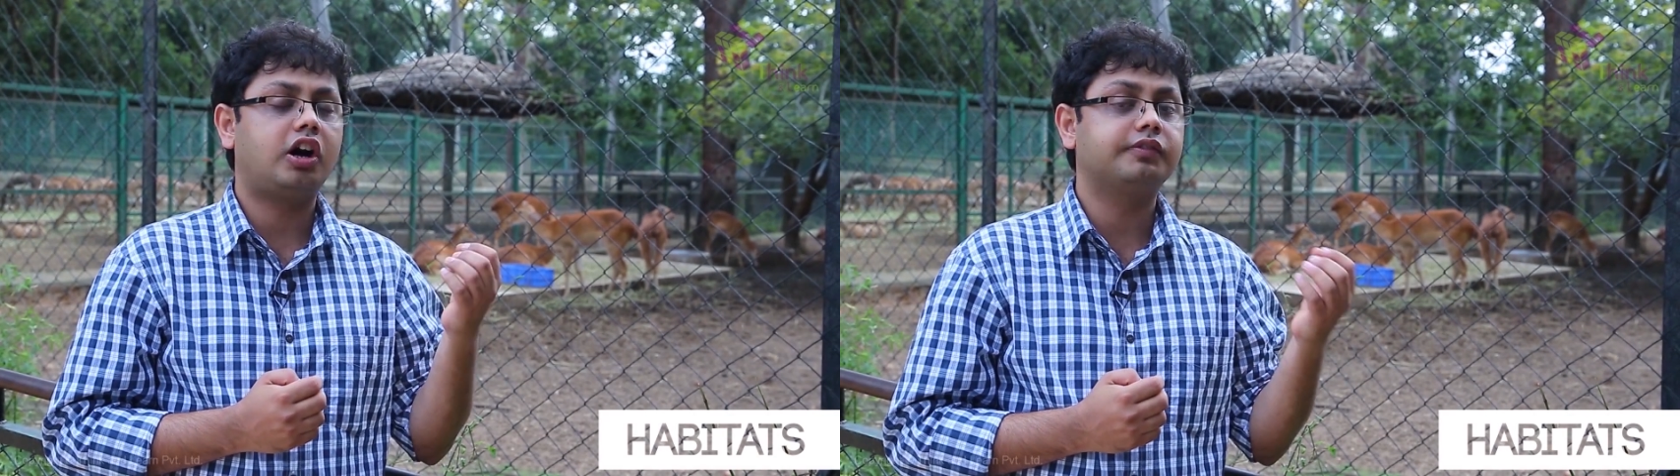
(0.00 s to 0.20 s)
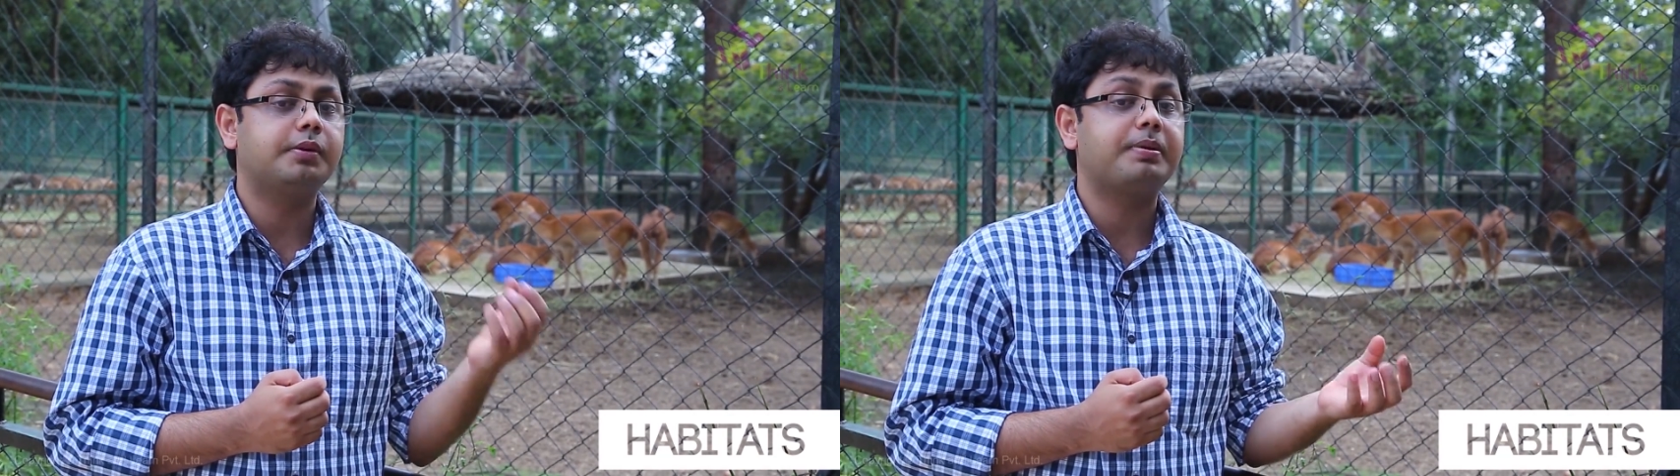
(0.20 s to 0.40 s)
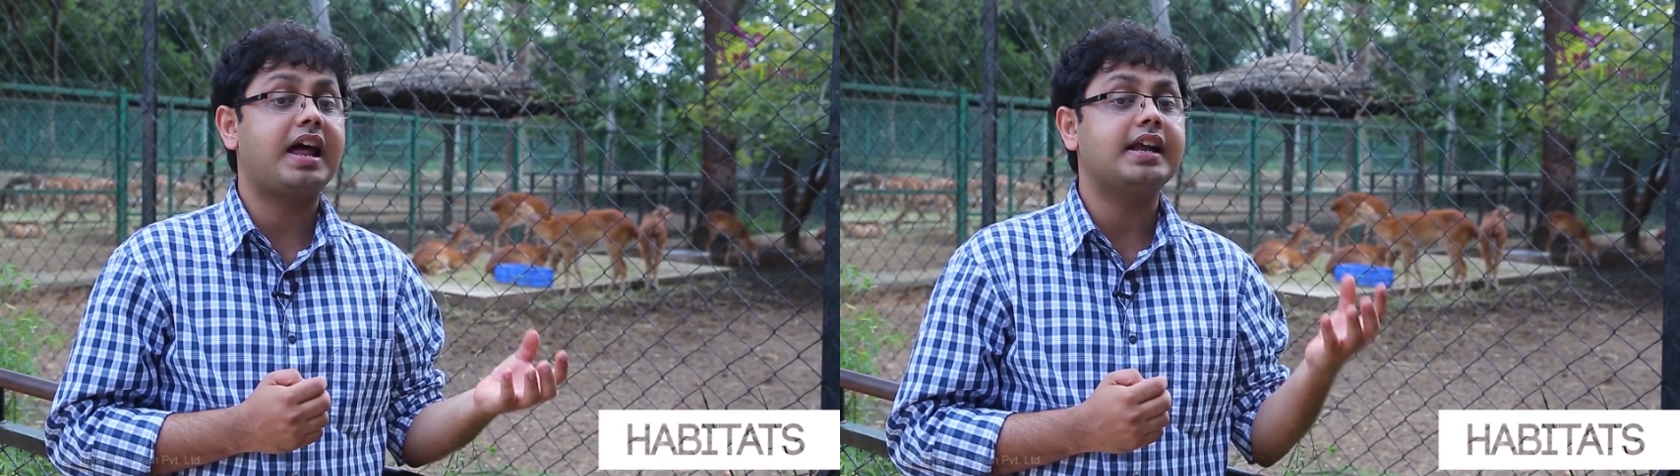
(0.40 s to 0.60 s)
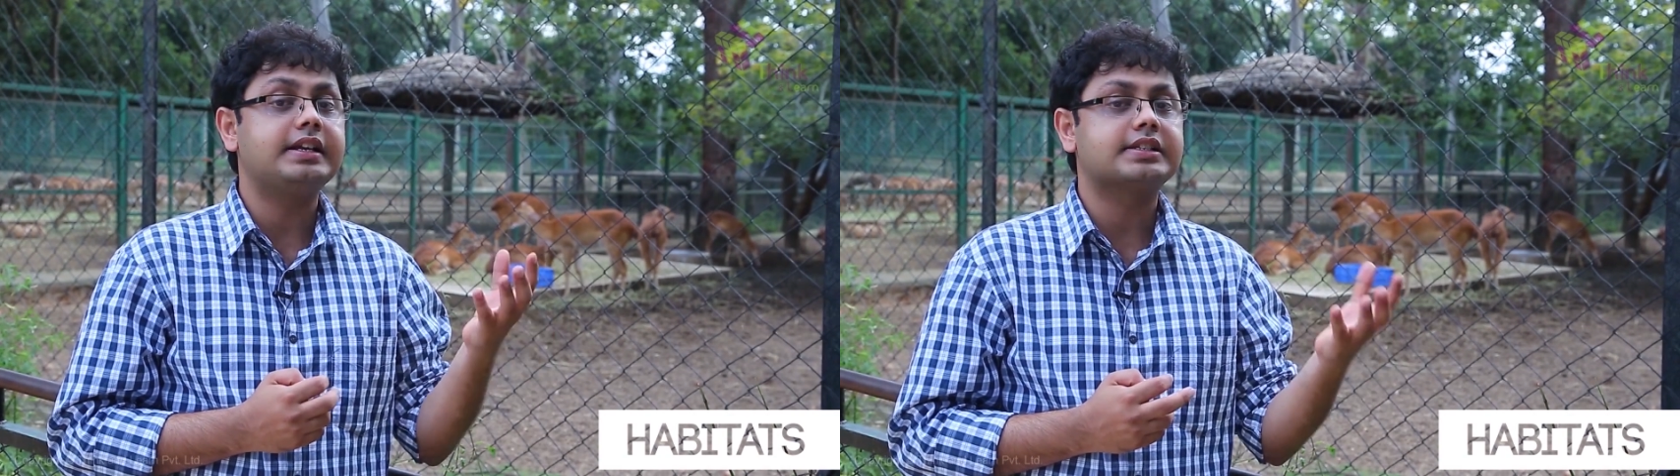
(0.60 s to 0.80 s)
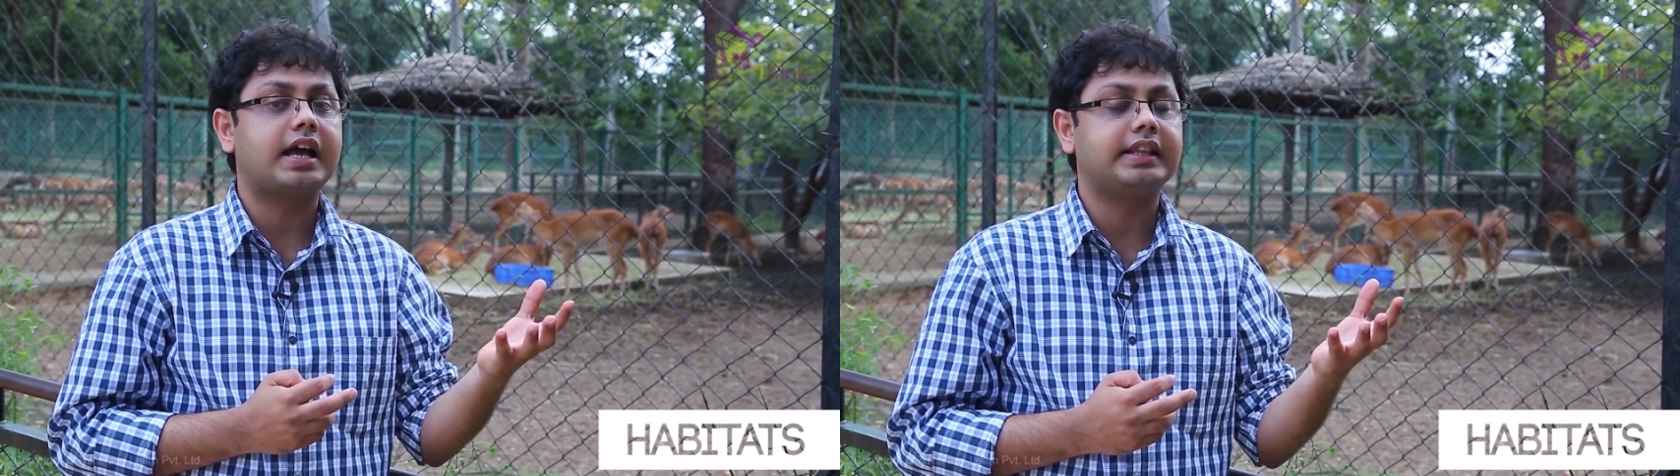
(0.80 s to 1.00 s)
of the
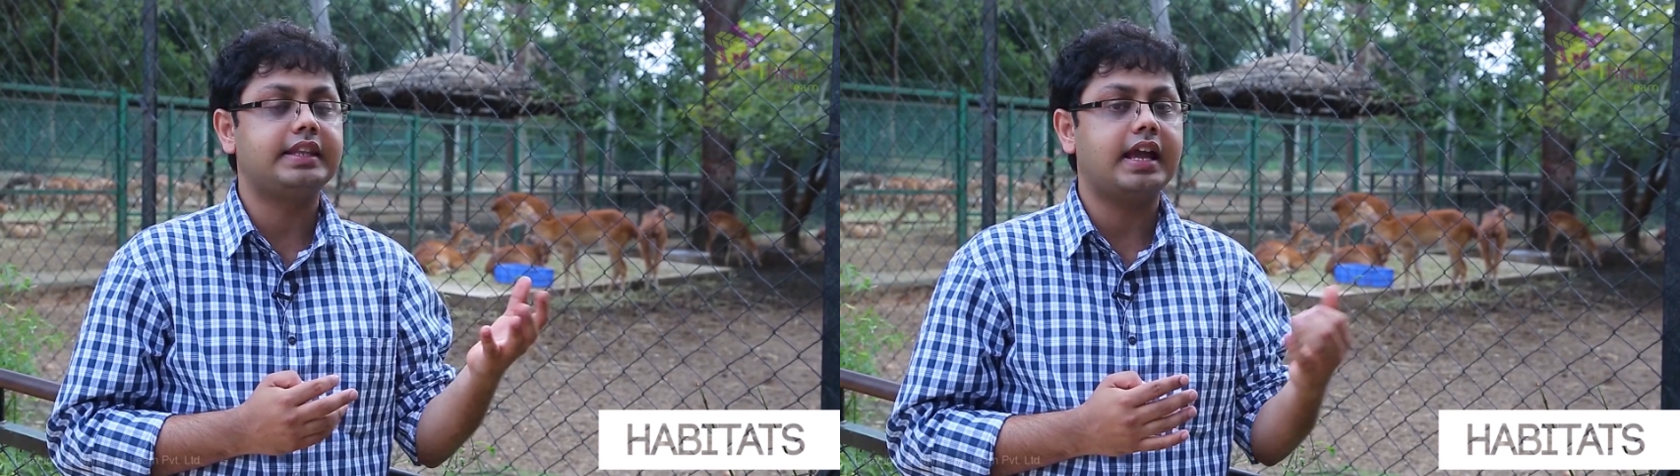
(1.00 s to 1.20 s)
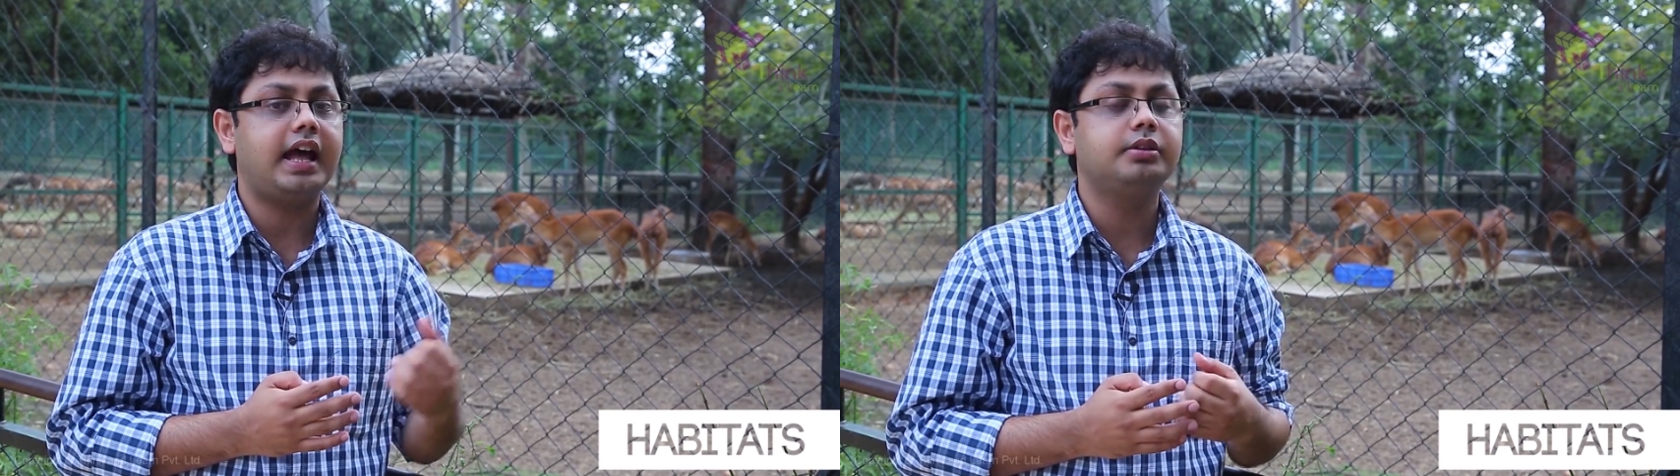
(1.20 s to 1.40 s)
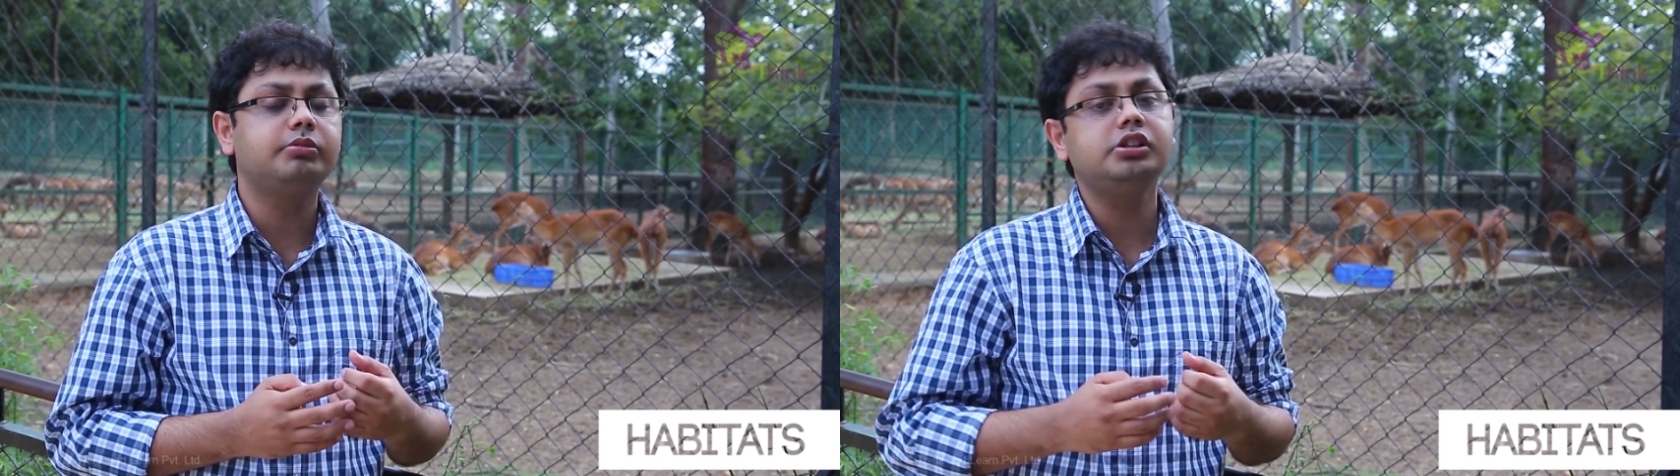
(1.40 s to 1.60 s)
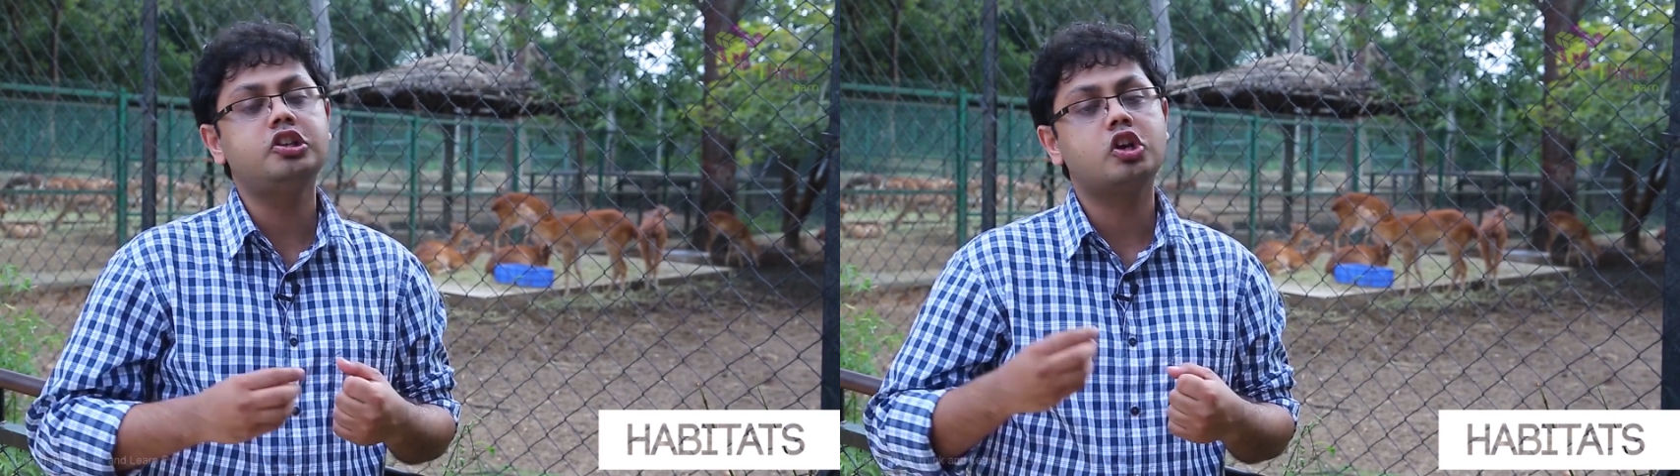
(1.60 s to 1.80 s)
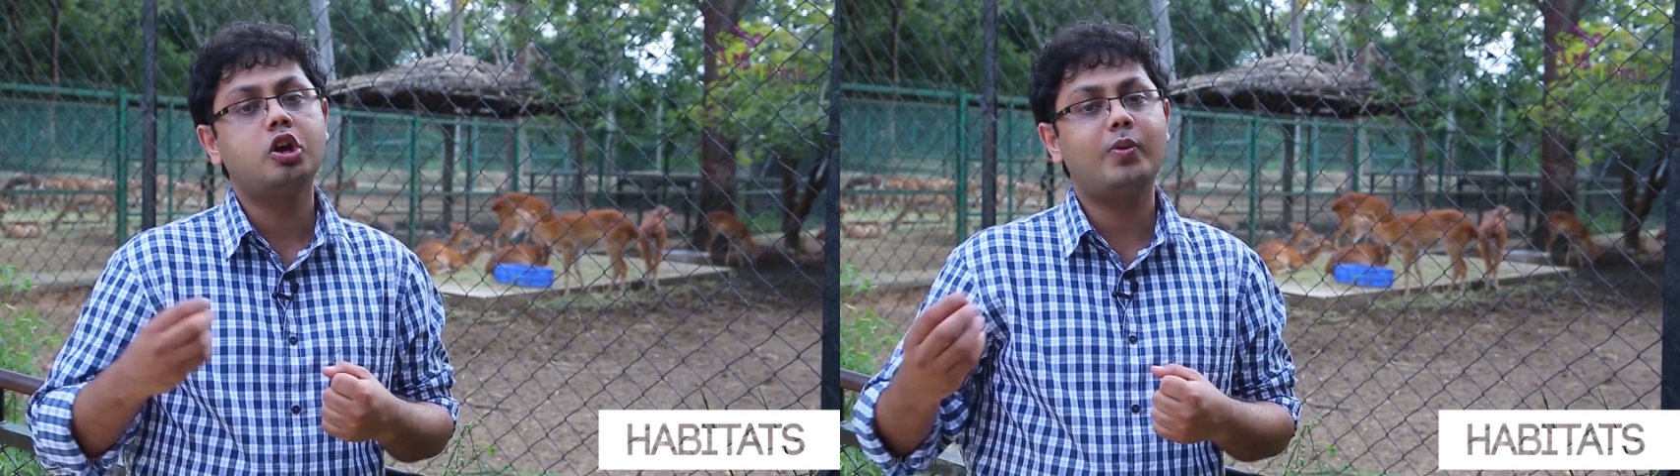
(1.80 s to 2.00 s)
plants and the animals,